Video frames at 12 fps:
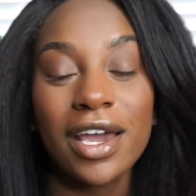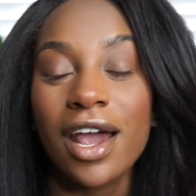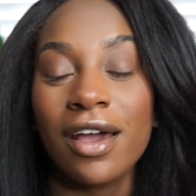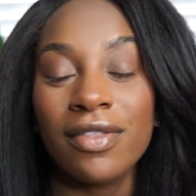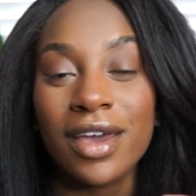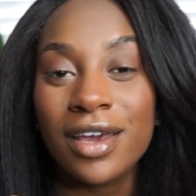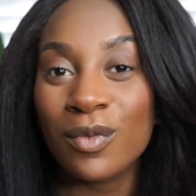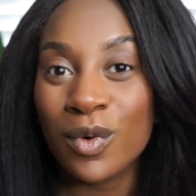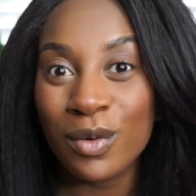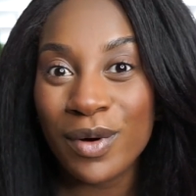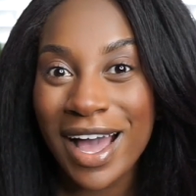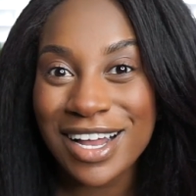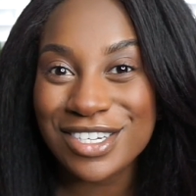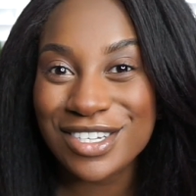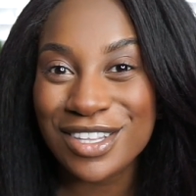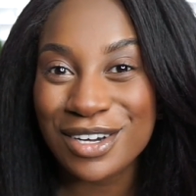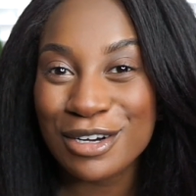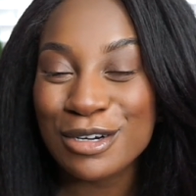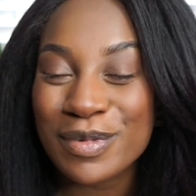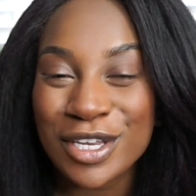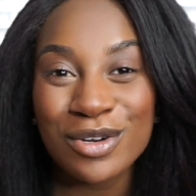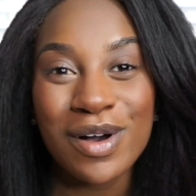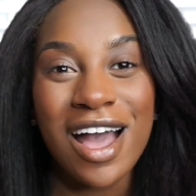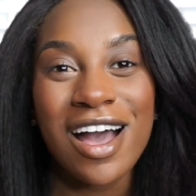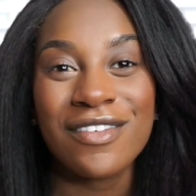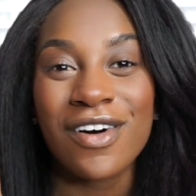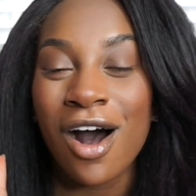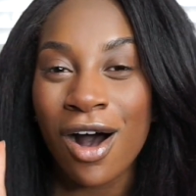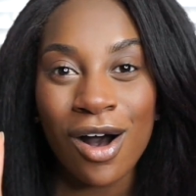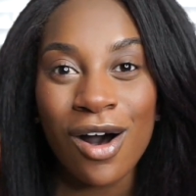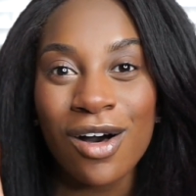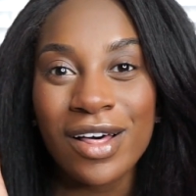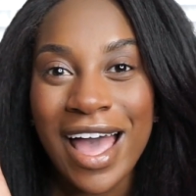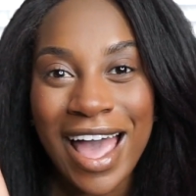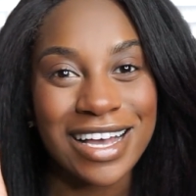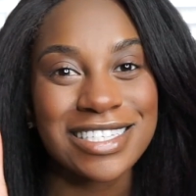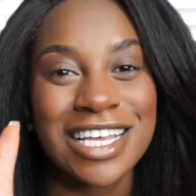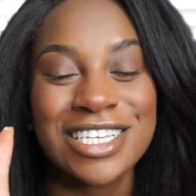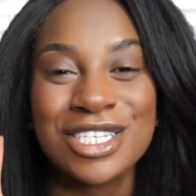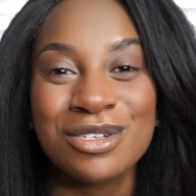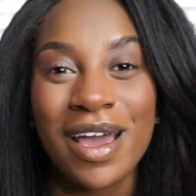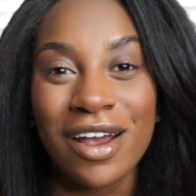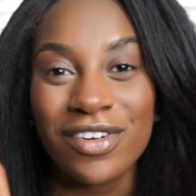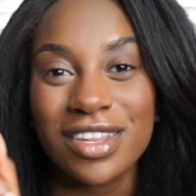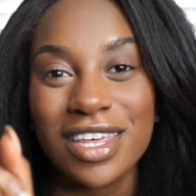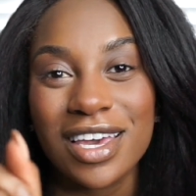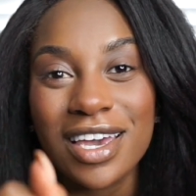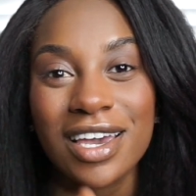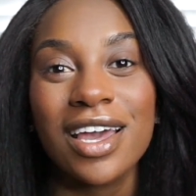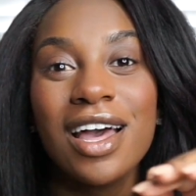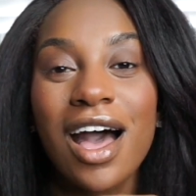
And then we will add you to the group, and you'll have all access to everything.